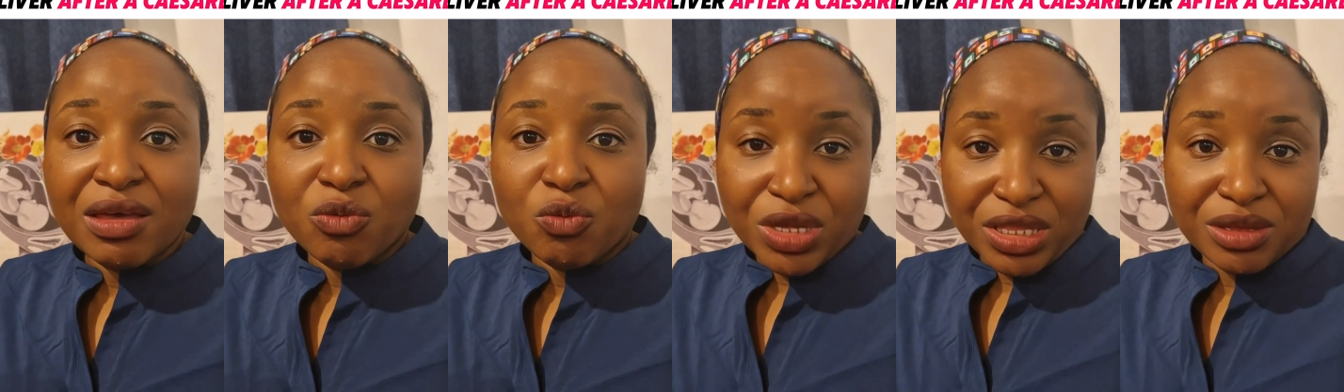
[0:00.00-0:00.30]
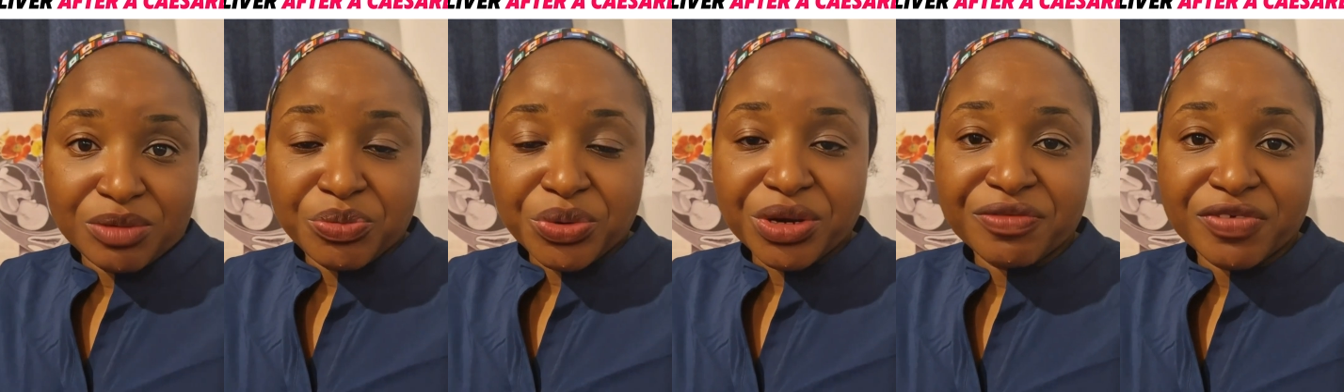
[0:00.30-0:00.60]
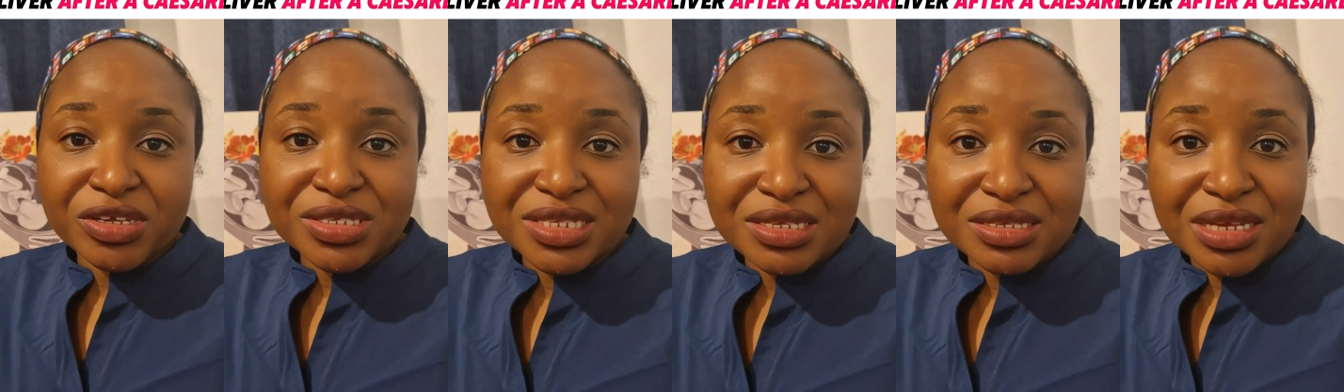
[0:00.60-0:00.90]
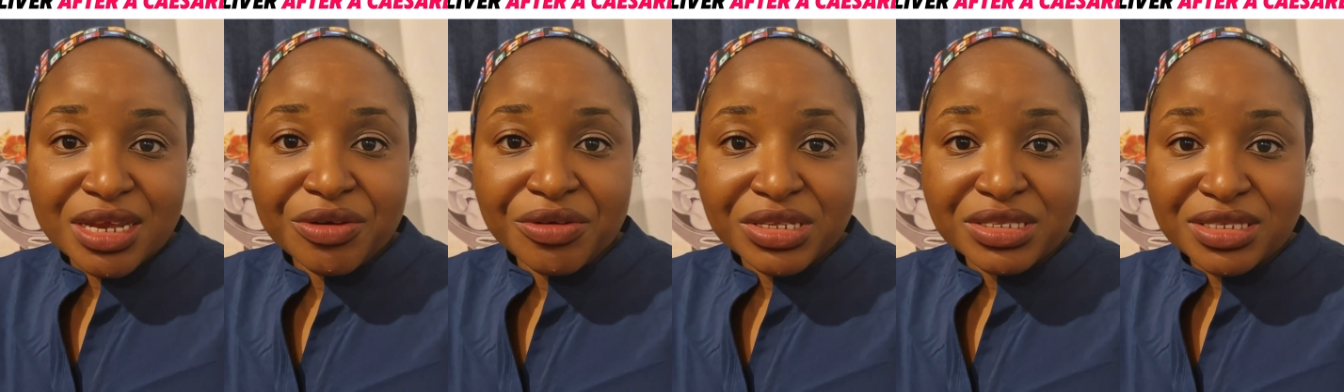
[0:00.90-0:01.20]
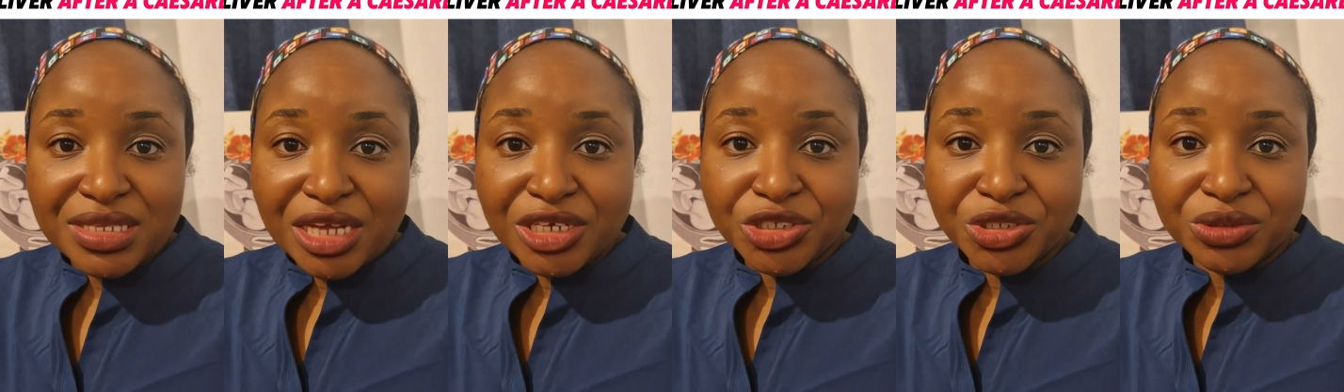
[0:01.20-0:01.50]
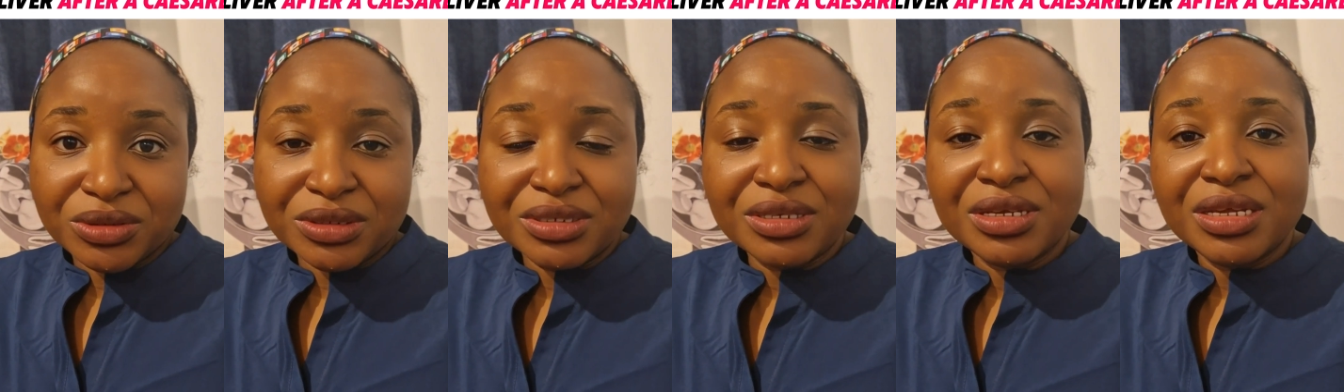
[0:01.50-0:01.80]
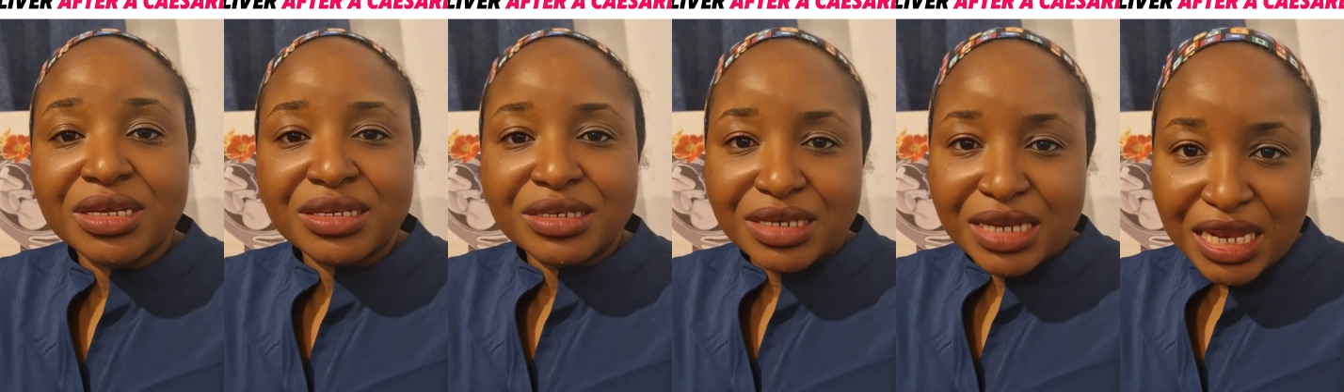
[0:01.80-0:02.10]
with a previous cesarean section,
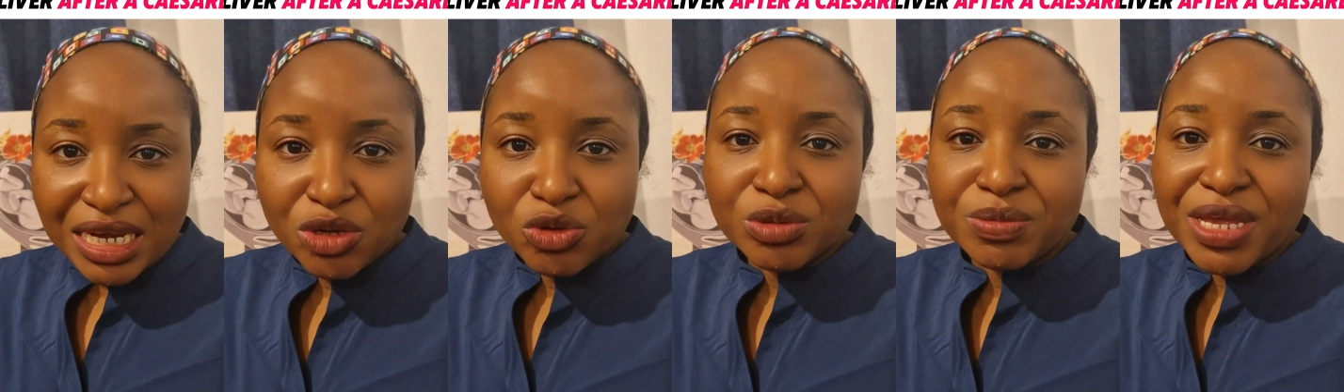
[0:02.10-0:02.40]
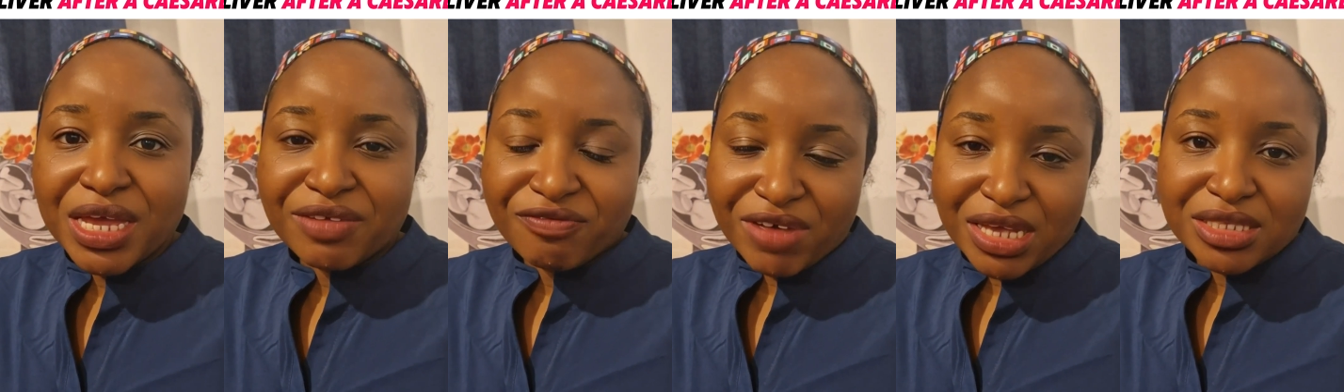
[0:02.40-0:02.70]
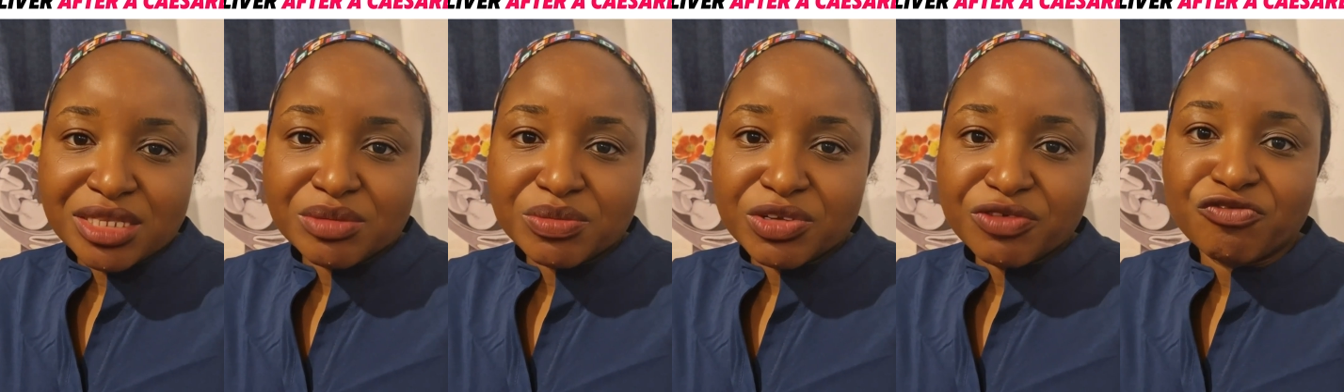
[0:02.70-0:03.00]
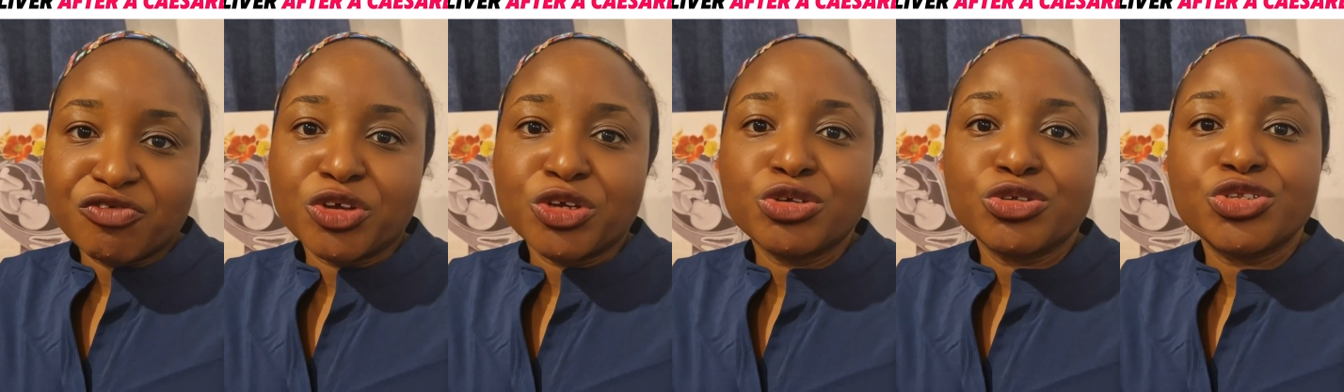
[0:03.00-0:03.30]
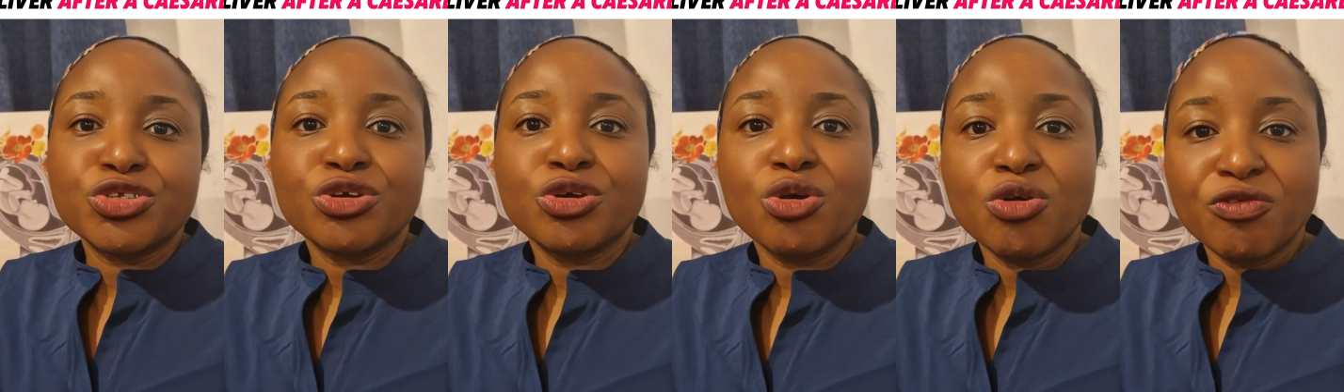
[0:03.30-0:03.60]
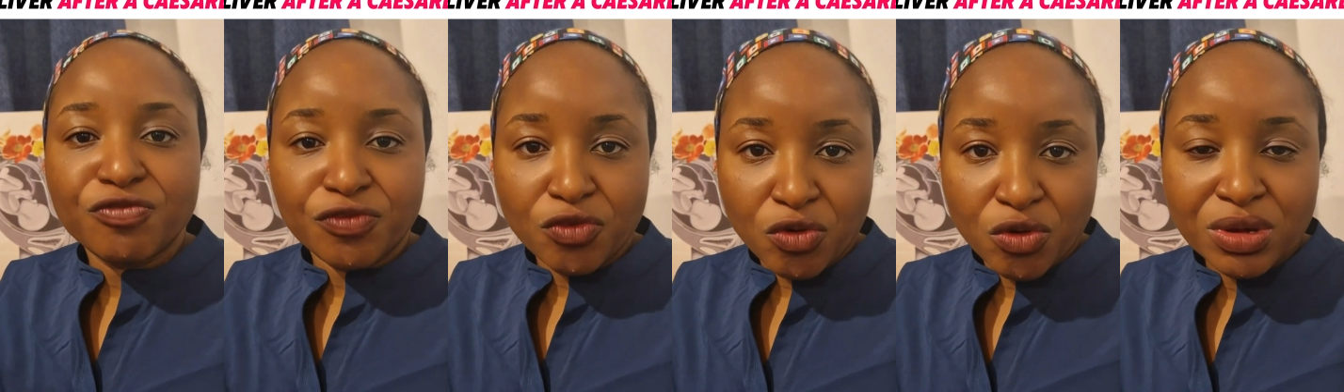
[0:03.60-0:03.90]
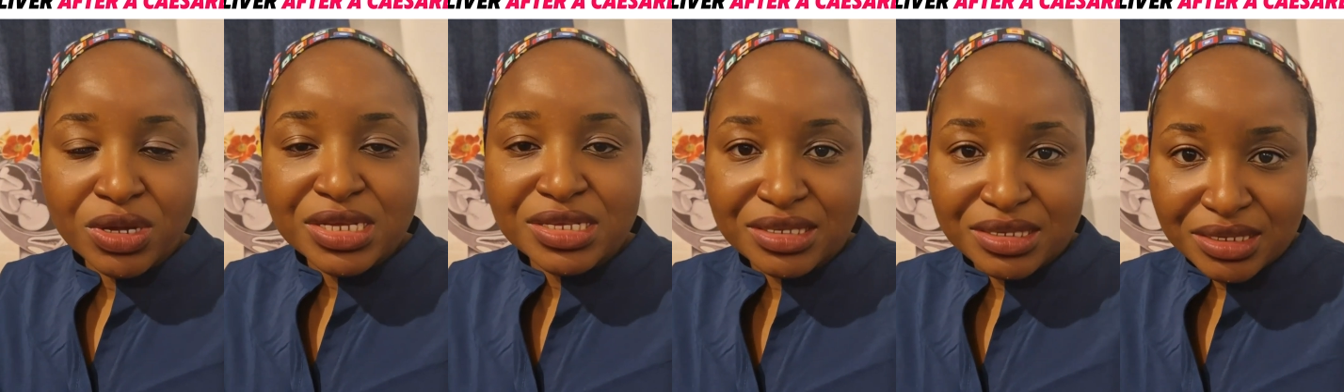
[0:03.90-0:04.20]
then it would be advisable for you to go
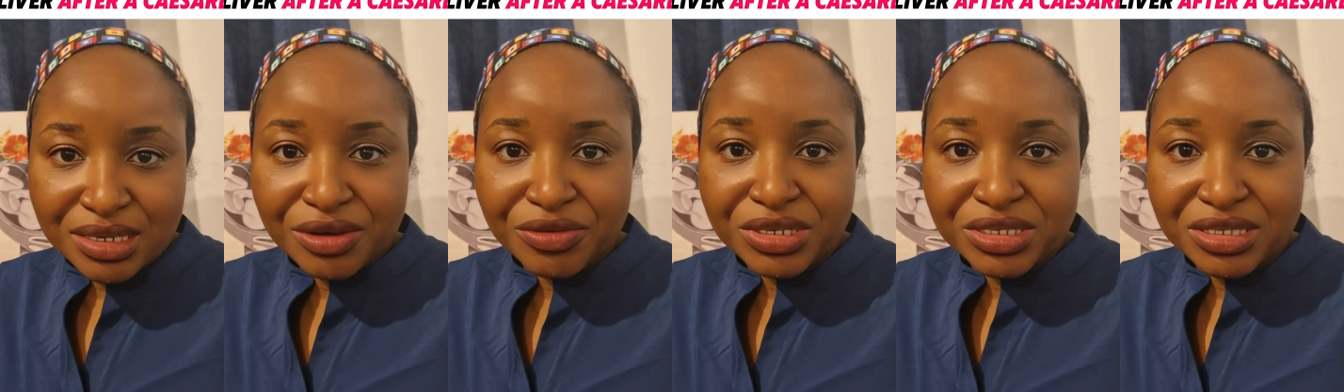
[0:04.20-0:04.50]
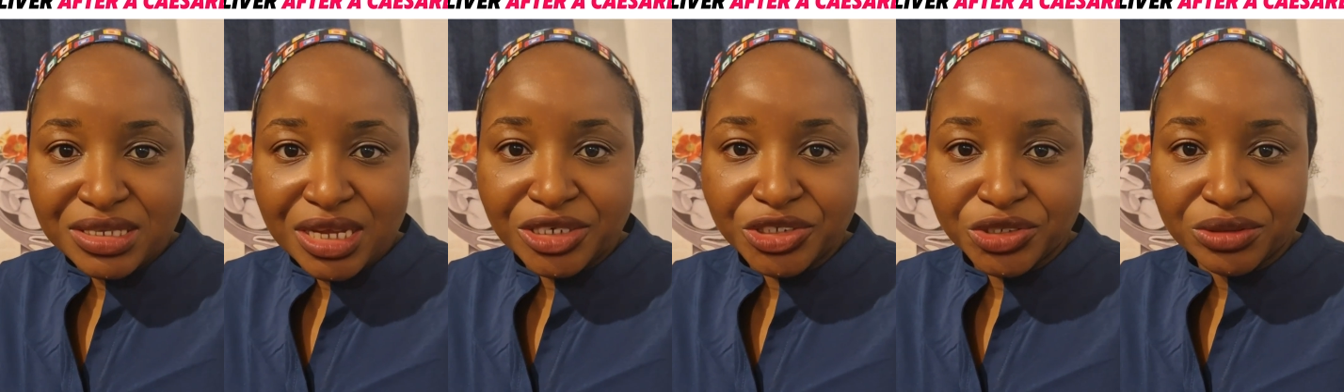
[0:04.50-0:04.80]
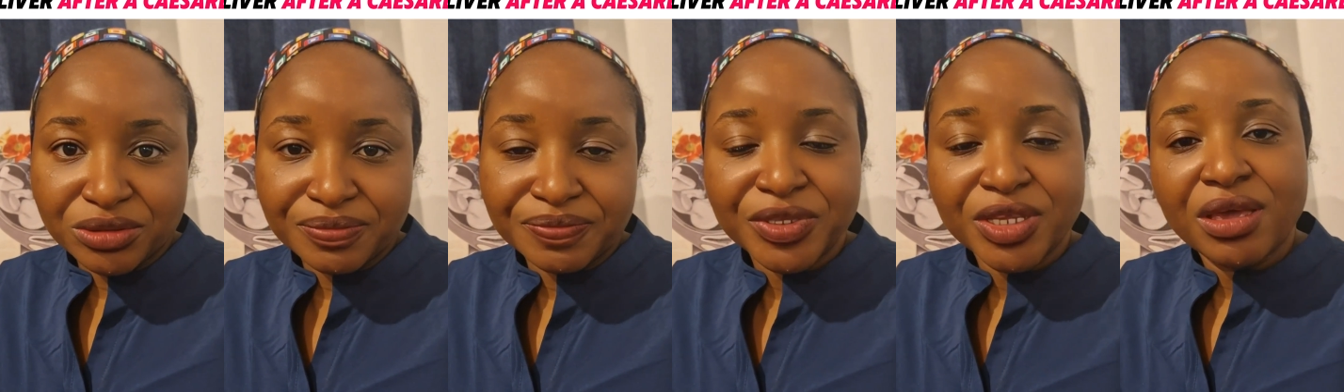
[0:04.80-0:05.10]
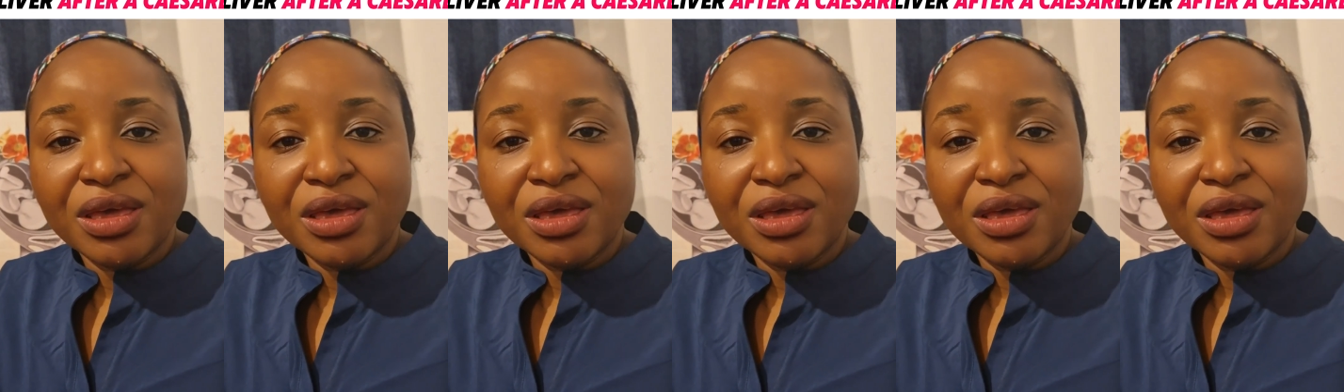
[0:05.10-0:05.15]
for a cesarean section.